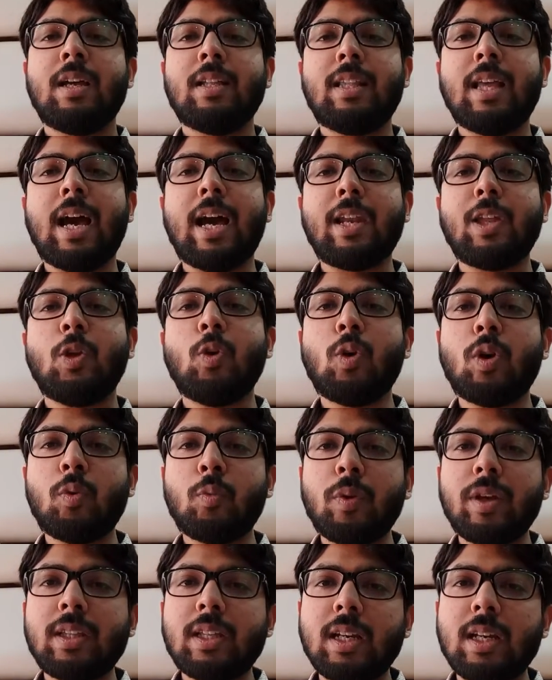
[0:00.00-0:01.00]
They argue
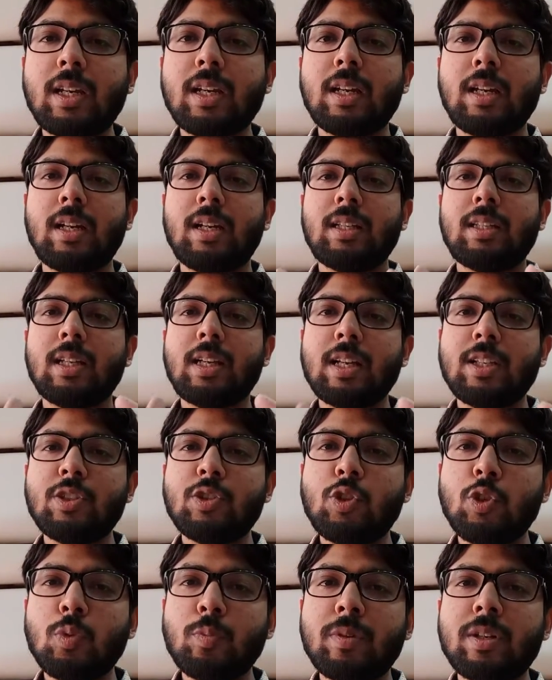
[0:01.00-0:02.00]
on whether the
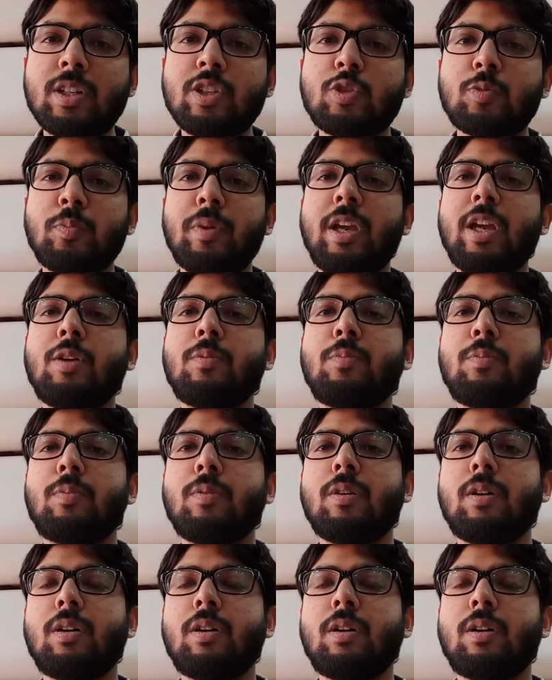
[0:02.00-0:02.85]
consumers make